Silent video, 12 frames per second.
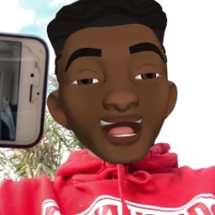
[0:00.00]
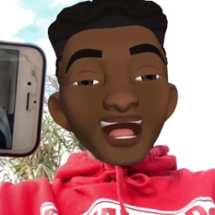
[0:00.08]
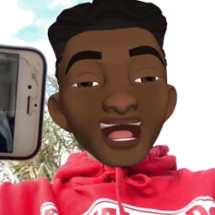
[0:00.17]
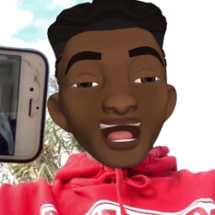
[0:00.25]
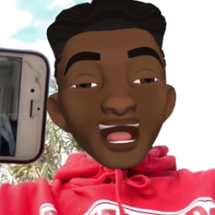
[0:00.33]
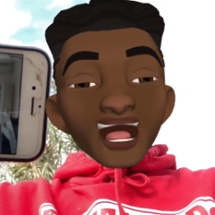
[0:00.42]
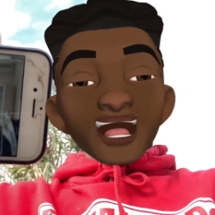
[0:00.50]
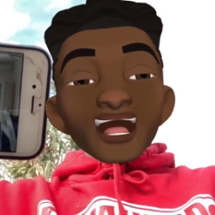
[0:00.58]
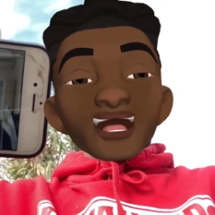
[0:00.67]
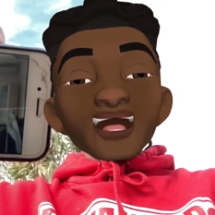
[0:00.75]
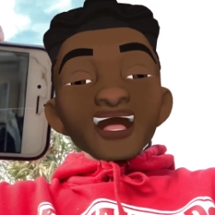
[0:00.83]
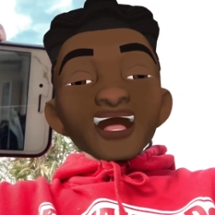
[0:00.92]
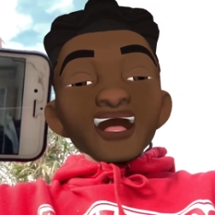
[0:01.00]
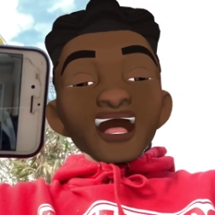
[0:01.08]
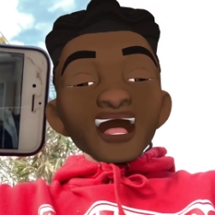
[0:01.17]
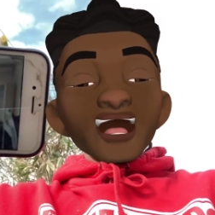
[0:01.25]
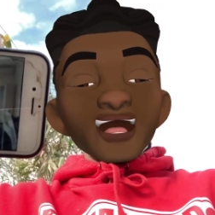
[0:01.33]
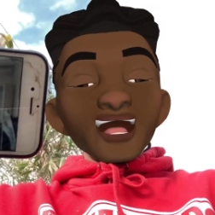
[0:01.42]
in just two
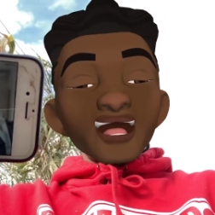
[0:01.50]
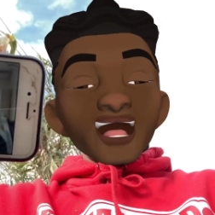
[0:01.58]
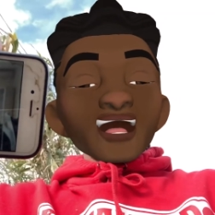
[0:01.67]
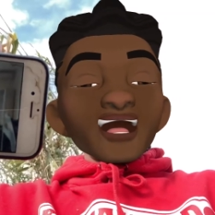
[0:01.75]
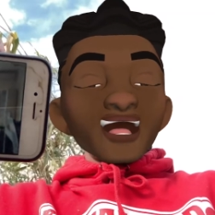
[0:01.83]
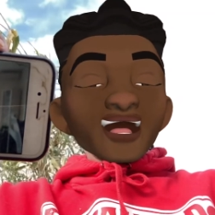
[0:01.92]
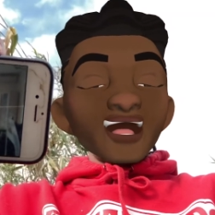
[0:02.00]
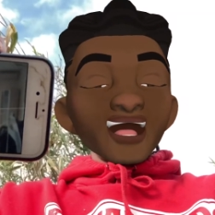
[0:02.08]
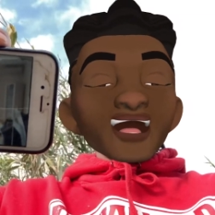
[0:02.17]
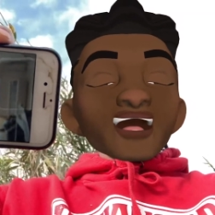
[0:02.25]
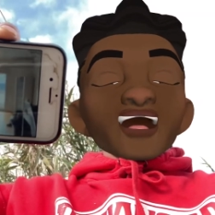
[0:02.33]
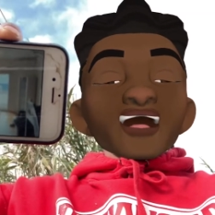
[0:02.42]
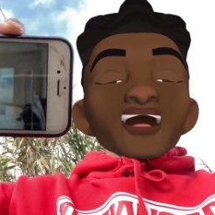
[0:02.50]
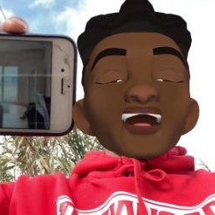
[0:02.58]
or a little over two weeks.